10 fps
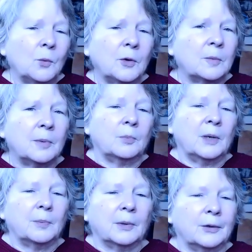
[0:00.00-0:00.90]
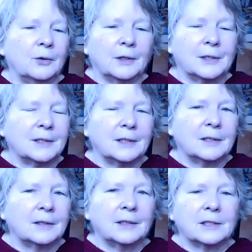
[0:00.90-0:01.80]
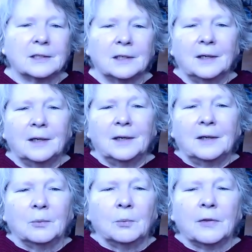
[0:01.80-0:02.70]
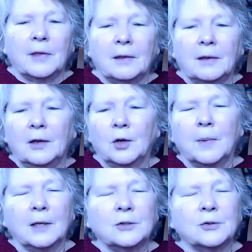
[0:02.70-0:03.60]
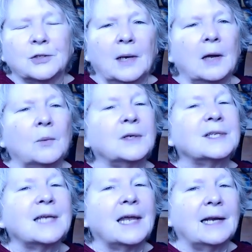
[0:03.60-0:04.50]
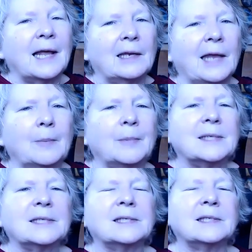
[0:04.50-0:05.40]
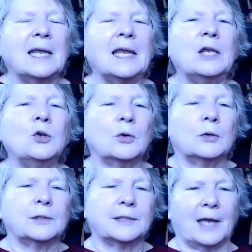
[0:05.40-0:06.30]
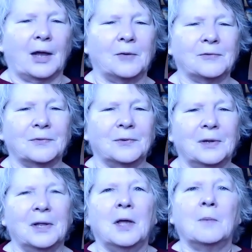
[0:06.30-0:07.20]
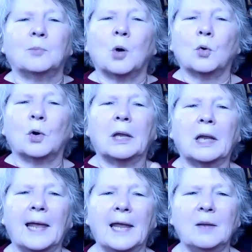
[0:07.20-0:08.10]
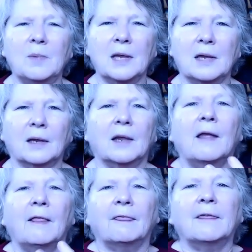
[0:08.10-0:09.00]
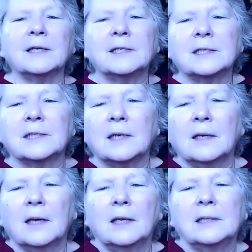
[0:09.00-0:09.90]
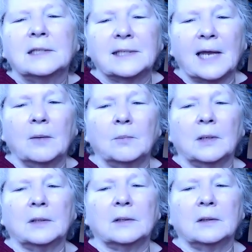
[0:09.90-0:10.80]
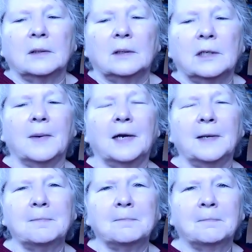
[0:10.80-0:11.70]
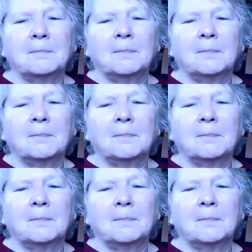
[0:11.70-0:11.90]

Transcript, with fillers: If you're with other people and you're listening to this with earbuds, you may not want to say it out loud, but see yourself proclaiming this statement. Are you ready?